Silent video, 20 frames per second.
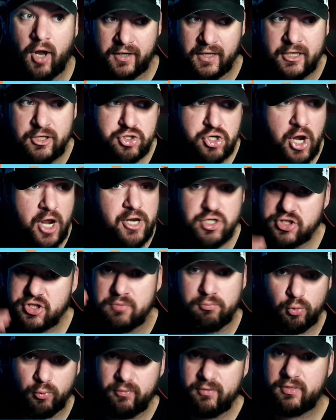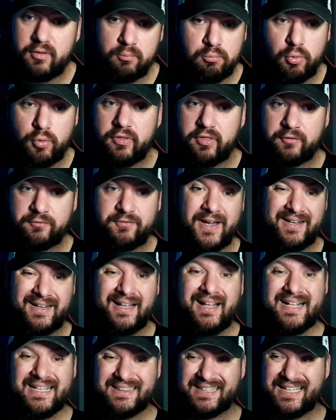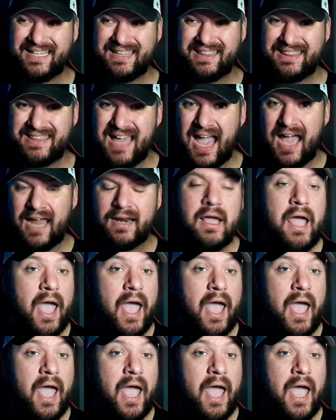It changed the mood of the fight like that.